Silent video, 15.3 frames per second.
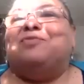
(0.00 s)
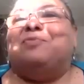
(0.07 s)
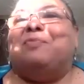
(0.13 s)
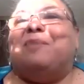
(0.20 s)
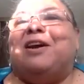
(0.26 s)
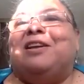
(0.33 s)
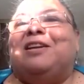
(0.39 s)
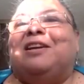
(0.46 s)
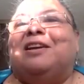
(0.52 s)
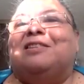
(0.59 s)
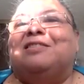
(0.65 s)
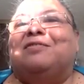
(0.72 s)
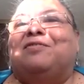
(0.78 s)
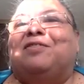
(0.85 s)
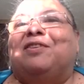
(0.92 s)
reminding
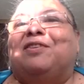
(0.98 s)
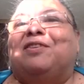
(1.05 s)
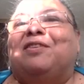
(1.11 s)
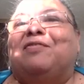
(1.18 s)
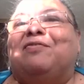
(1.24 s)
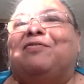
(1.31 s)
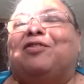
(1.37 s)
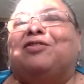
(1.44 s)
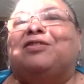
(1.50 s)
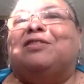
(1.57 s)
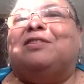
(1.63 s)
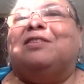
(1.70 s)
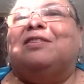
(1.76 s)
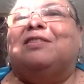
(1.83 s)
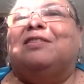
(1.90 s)
us of the
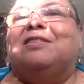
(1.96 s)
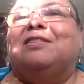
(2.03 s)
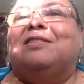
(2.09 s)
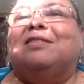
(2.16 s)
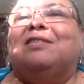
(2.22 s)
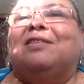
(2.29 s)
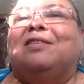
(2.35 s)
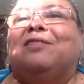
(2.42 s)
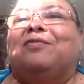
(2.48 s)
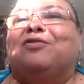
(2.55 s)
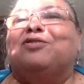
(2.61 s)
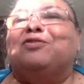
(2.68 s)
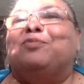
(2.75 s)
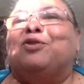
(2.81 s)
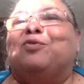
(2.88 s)
first
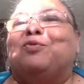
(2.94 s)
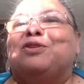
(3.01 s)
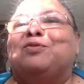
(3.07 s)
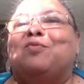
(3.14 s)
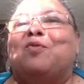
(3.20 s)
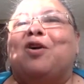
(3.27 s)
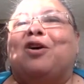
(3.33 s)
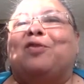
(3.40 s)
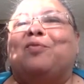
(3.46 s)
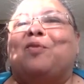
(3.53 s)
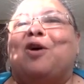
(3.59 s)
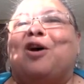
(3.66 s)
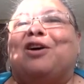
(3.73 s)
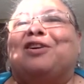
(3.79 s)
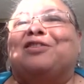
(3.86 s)
book was The Water
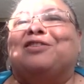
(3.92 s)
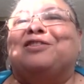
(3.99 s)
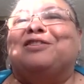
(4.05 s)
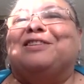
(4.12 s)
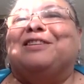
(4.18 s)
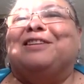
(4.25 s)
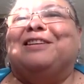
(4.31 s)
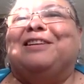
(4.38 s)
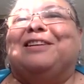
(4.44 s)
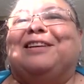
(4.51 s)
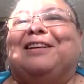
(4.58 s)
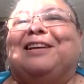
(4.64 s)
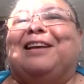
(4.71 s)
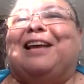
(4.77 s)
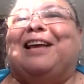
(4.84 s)
Walkers,
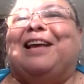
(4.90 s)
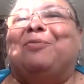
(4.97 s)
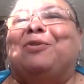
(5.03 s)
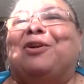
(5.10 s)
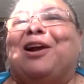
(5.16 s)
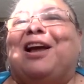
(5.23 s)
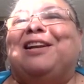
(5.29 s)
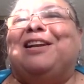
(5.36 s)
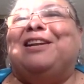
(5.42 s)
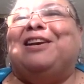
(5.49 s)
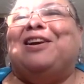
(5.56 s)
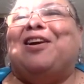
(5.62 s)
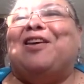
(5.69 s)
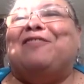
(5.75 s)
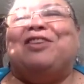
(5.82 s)
and we're
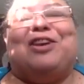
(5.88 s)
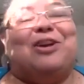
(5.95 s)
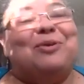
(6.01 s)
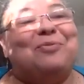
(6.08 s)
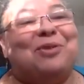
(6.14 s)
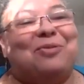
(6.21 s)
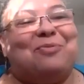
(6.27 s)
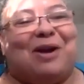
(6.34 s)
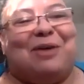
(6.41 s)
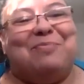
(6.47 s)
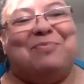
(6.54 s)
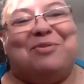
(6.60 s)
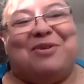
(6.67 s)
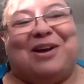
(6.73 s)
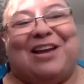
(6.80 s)
ending off the year with
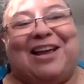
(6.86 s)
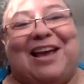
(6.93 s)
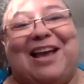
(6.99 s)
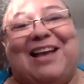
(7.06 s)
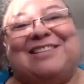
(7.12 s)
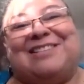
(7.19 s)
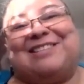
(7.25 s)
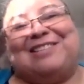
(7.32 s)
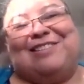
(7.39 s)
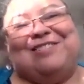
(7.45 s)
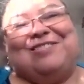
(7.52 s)
Rainboy. Yes.